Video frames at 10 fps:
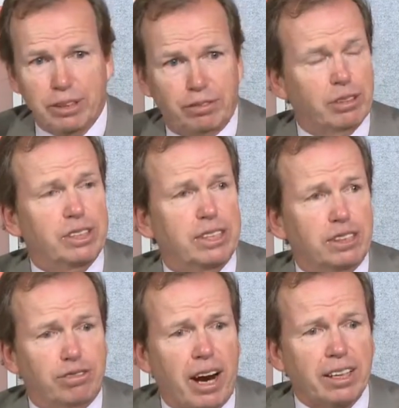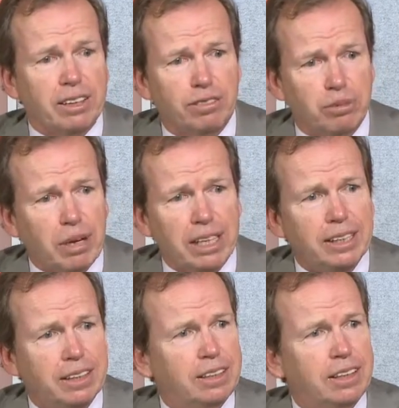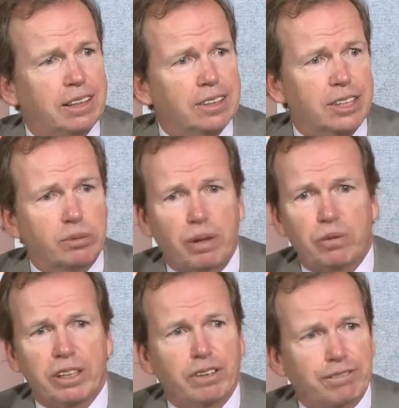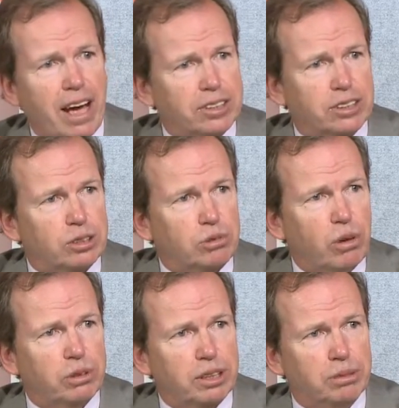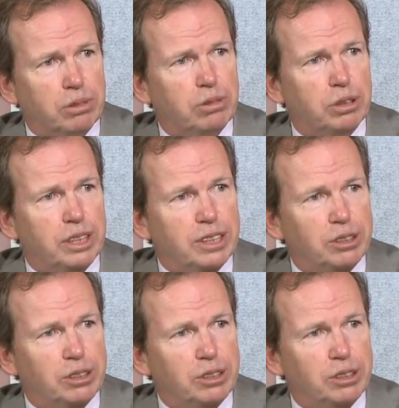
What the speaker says: For instance, Franklin for many of the years has been one of the fastest growing communities.